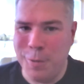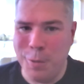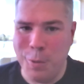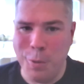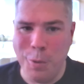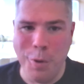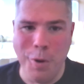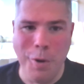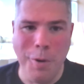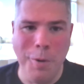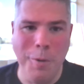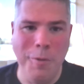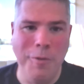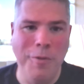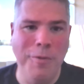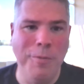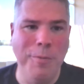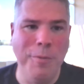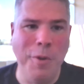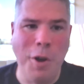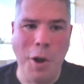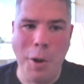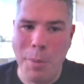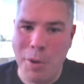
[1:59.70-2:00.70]
or
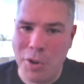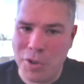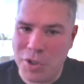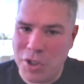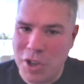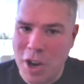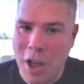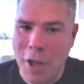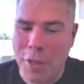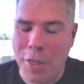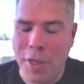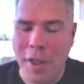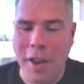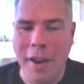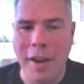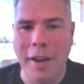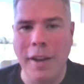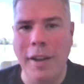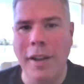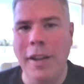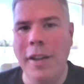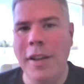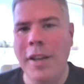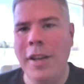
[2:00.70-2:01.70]
almost
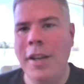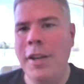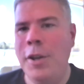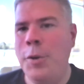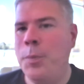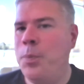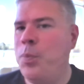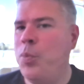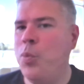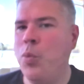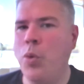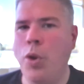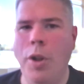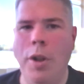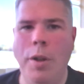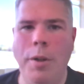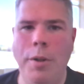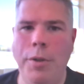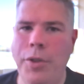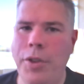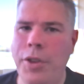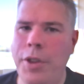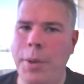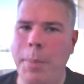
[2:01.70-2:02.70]
nothing
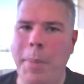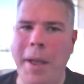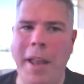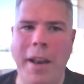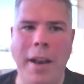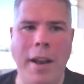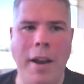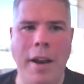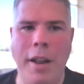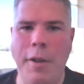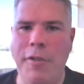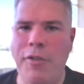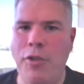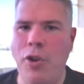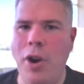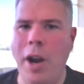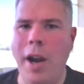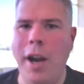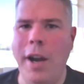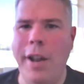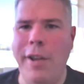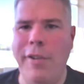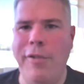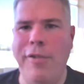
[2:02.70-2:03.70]
will depend on a
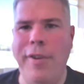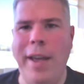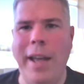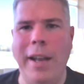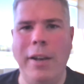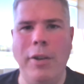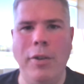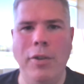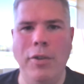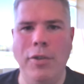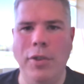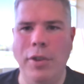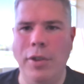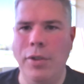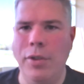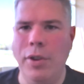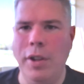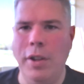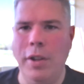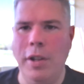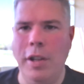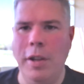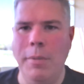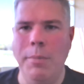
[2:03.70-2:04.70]
variety of factors,
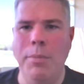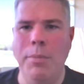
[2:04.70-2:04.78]
including the